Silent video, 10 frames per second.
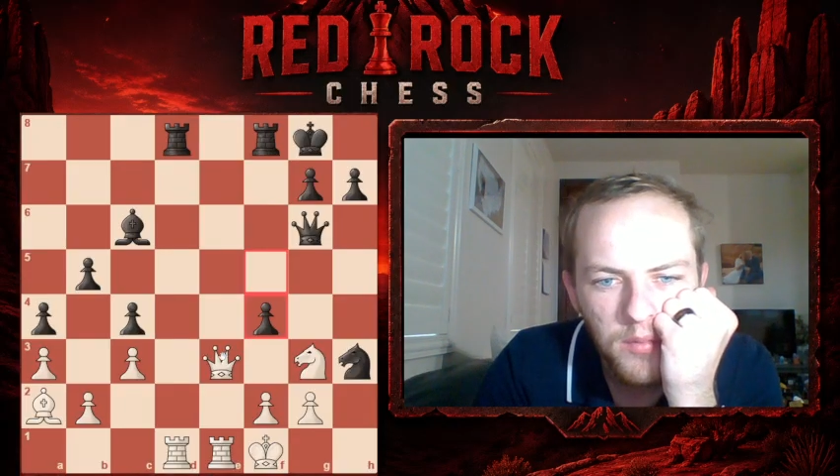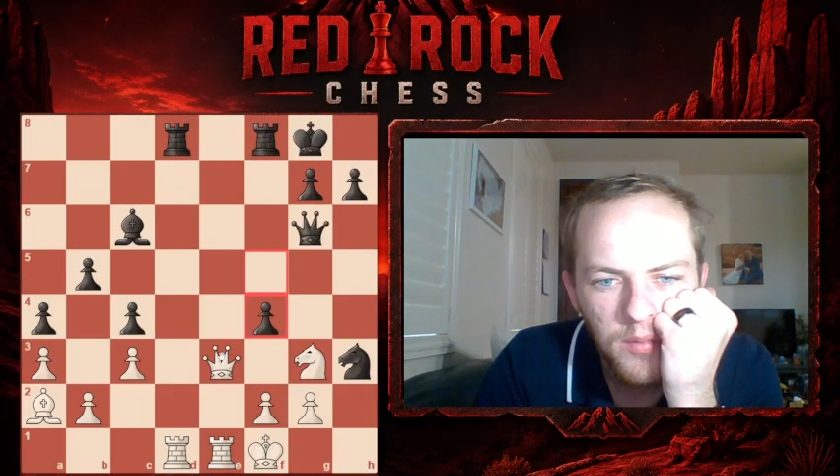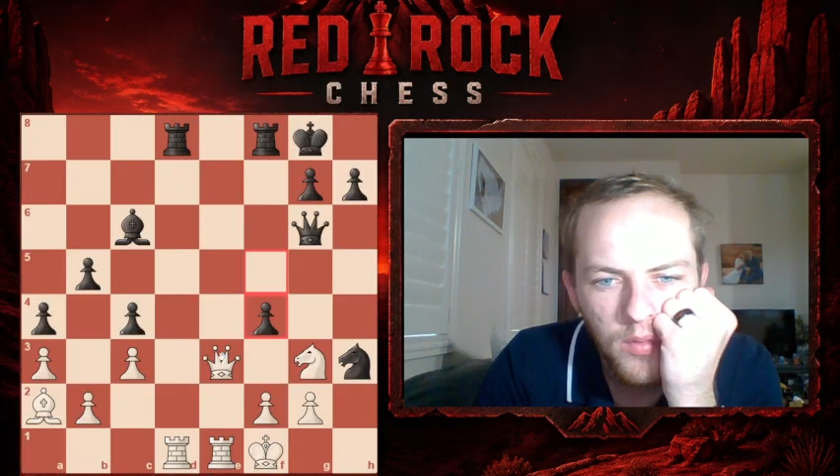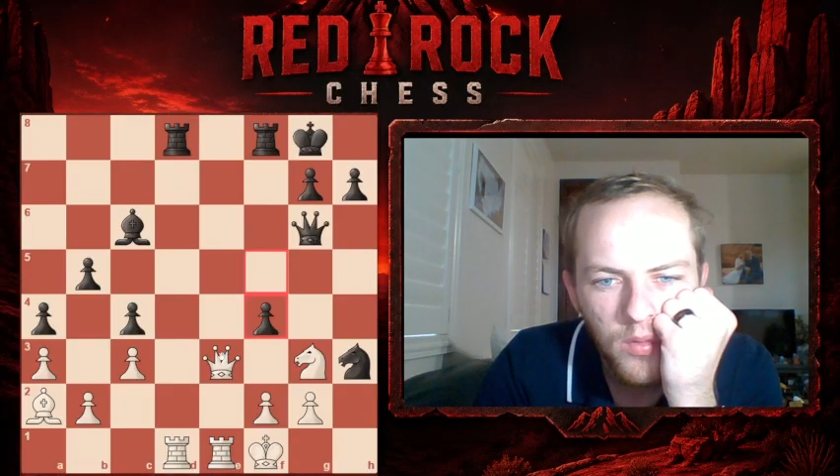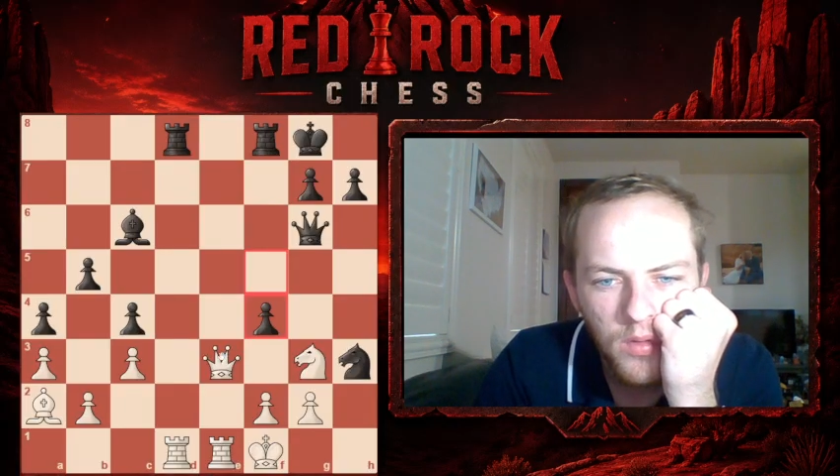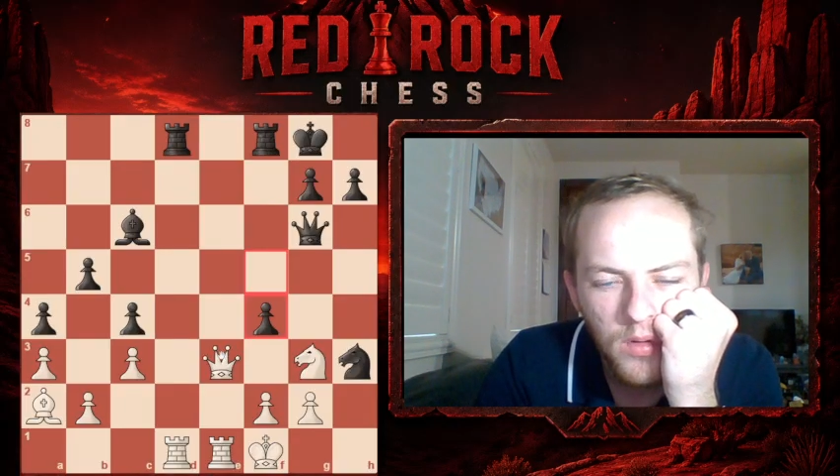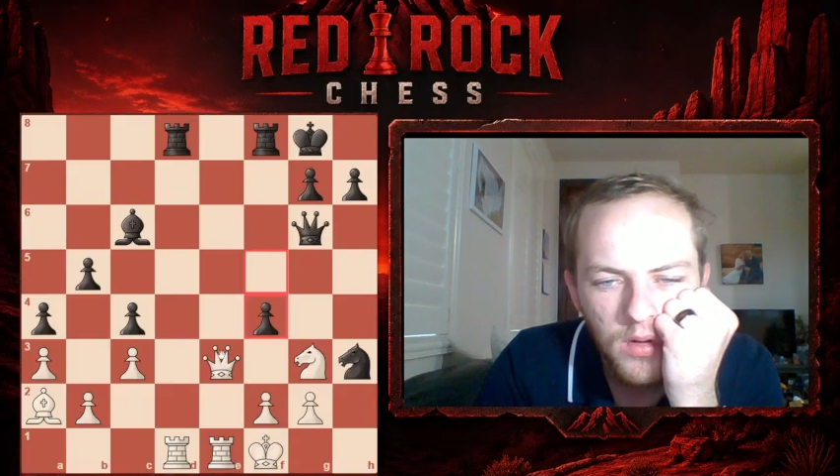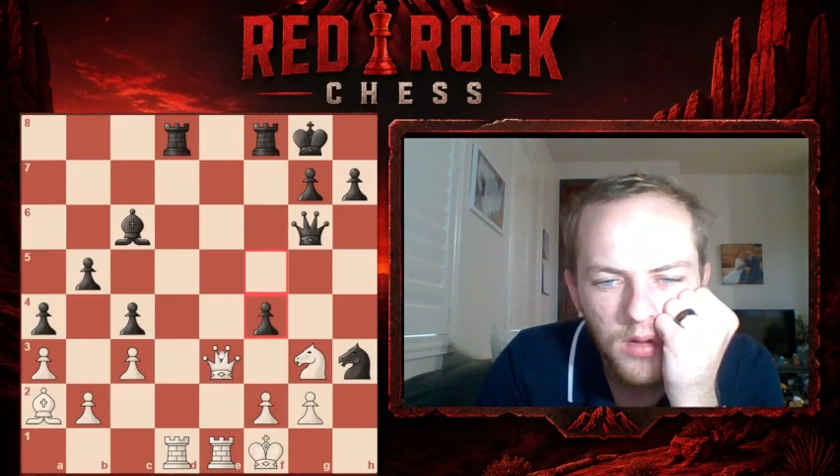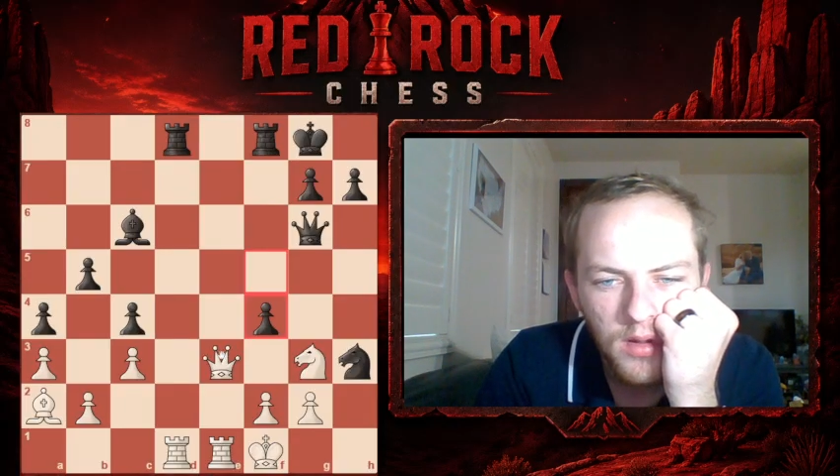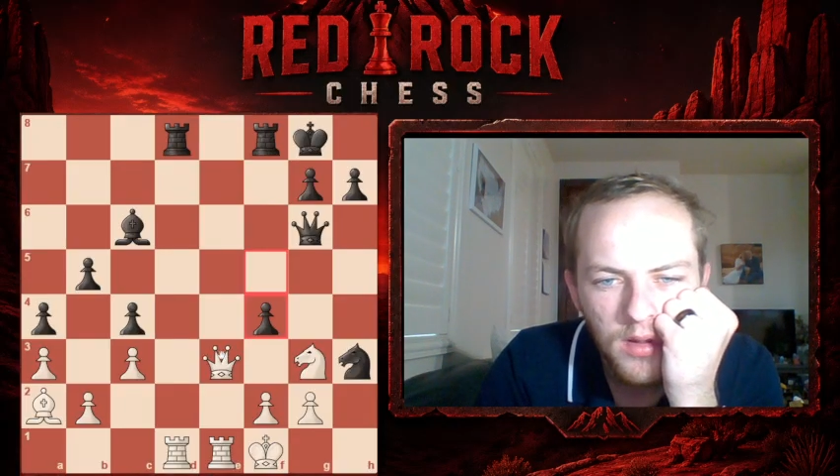
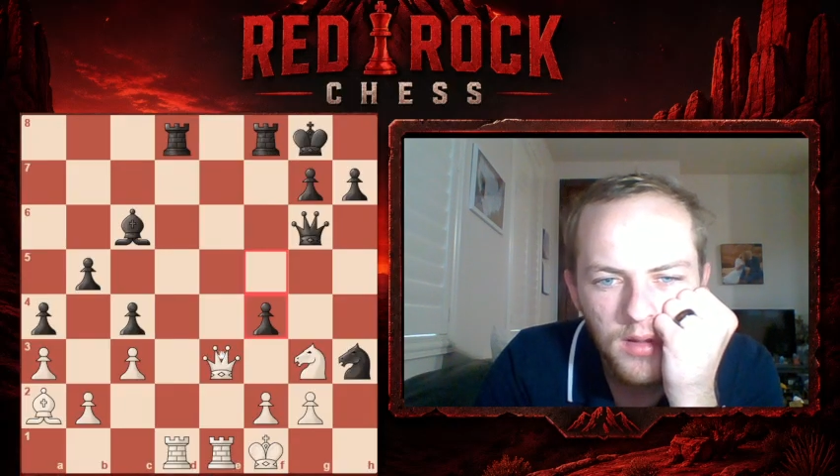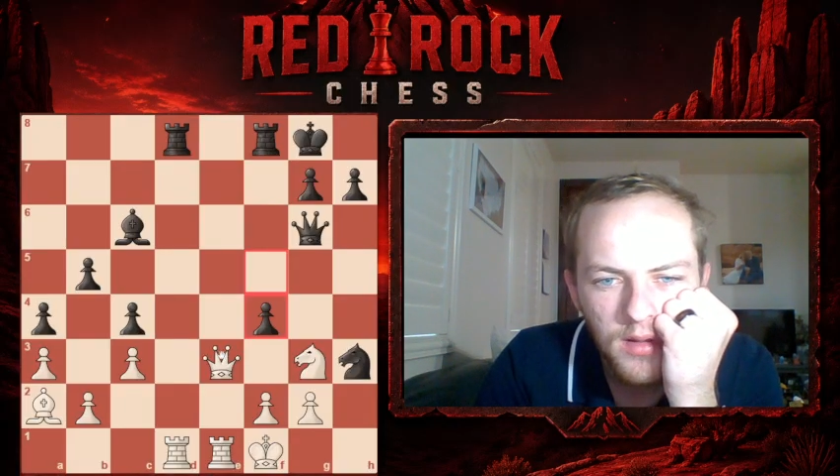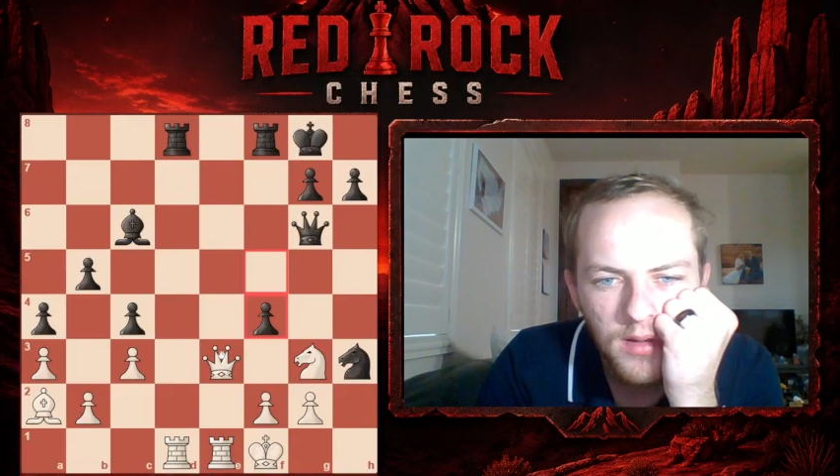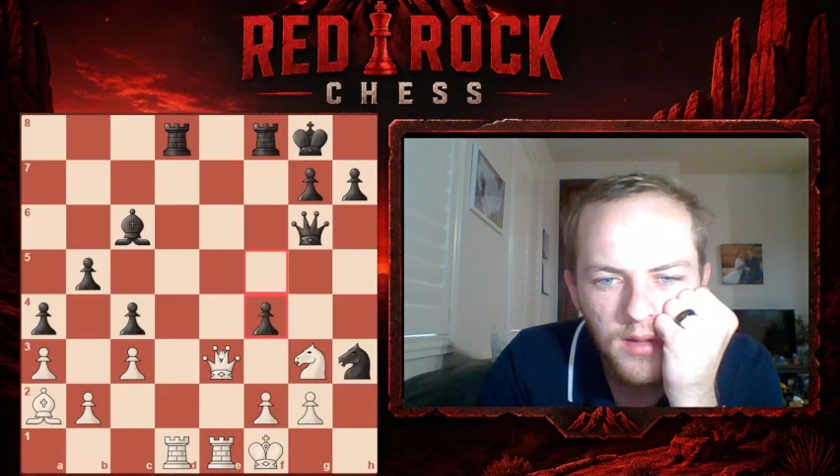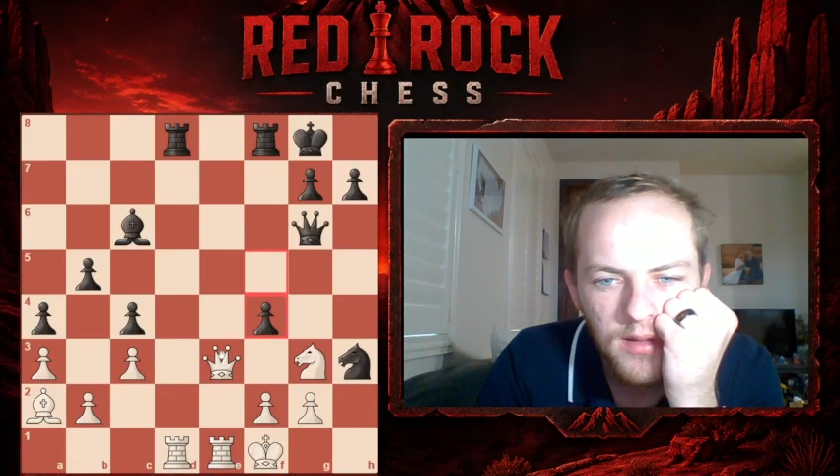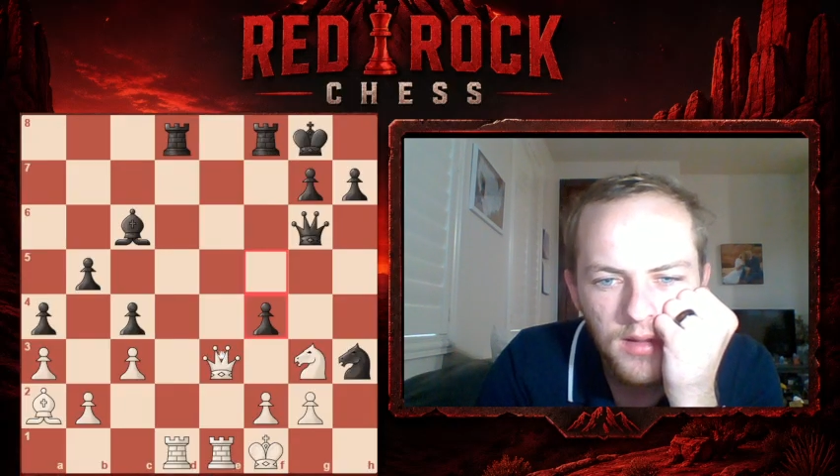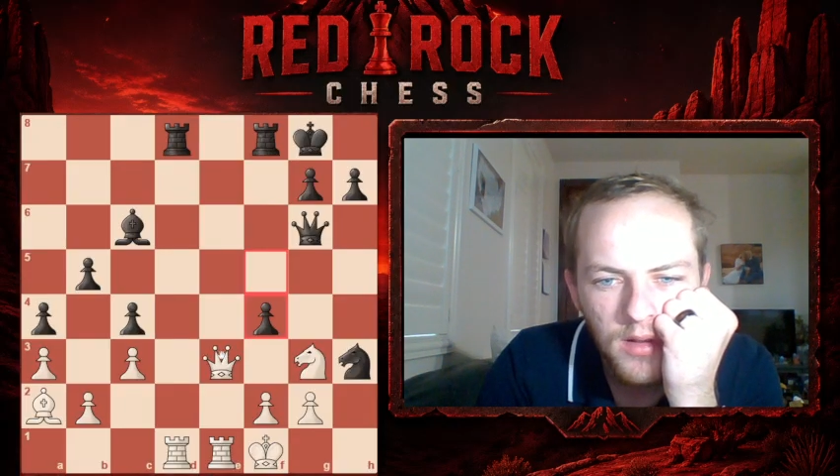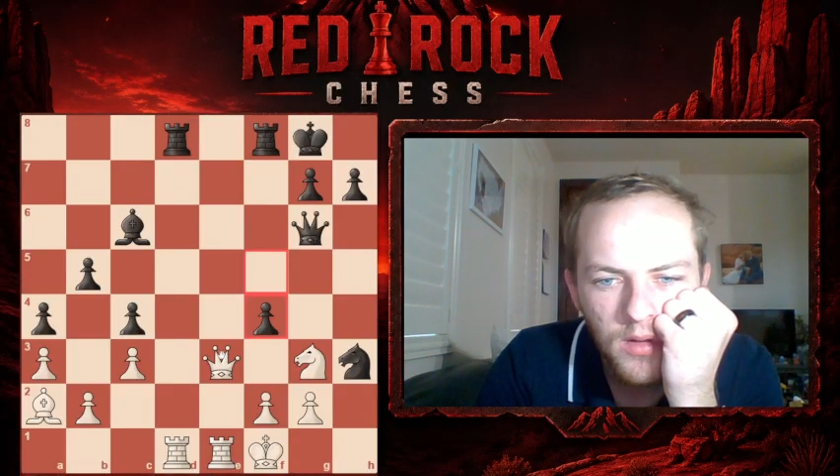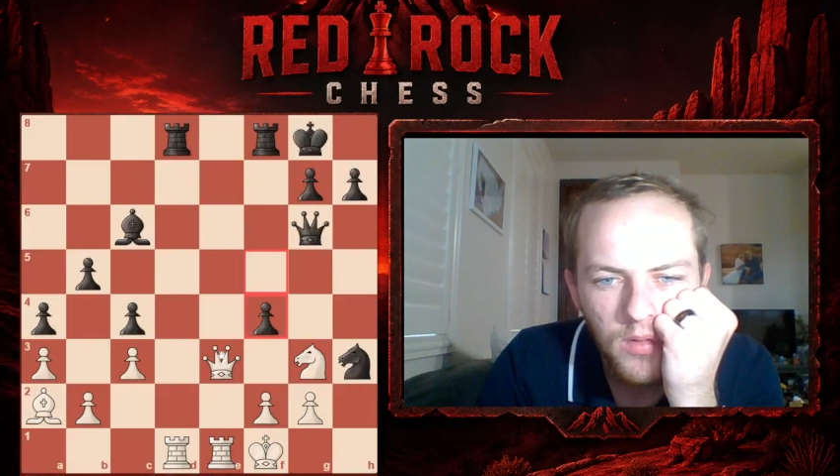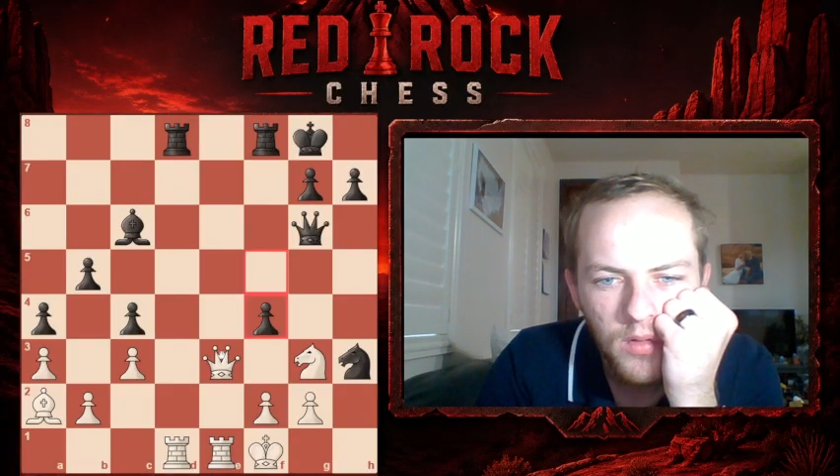more in
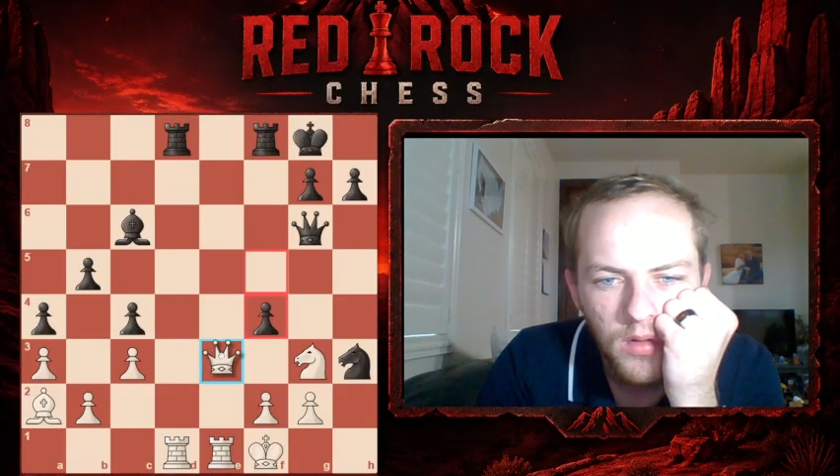detail.